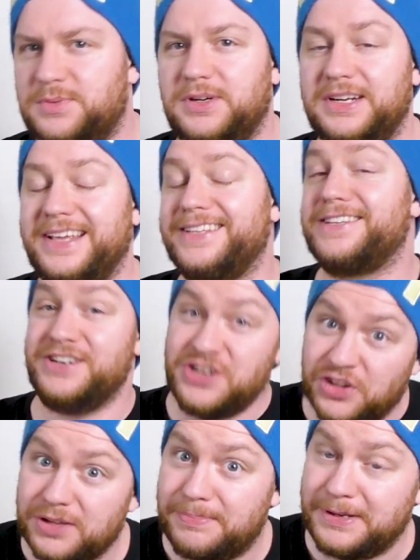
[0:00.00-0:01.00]
one is
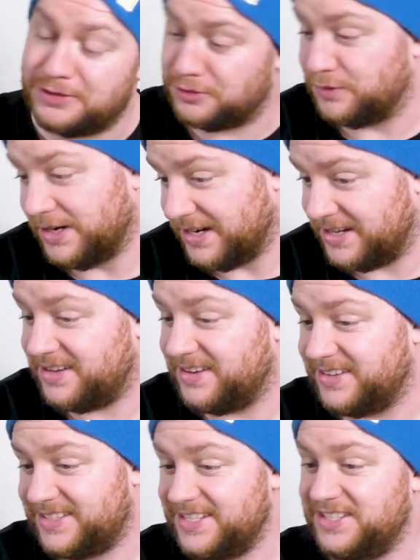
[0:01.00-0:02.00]
another Pickle Rick
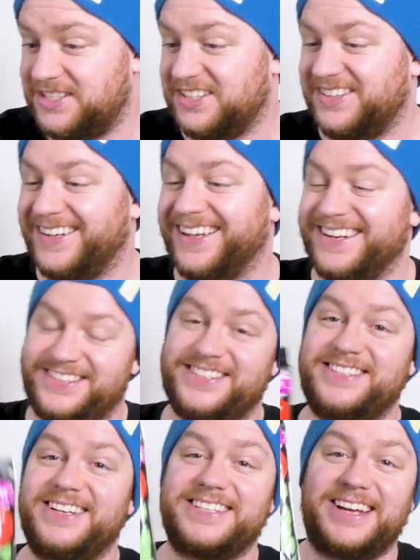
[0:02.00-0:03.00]
t-shirt and it
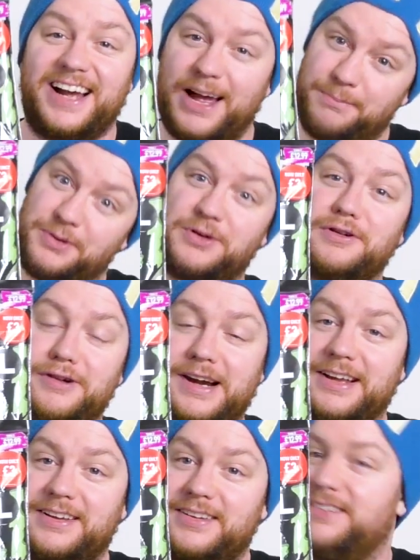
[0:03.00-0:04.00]
just says, "I'm Pickle
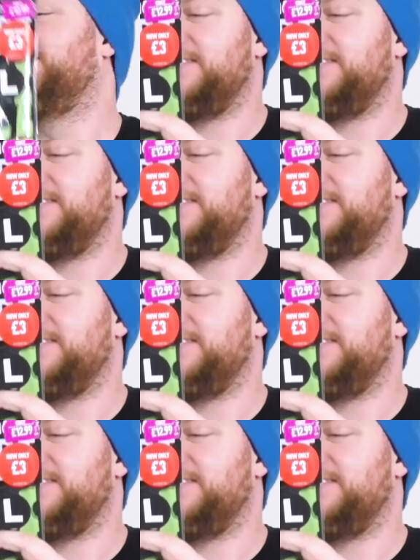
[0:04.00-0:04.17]
Rick."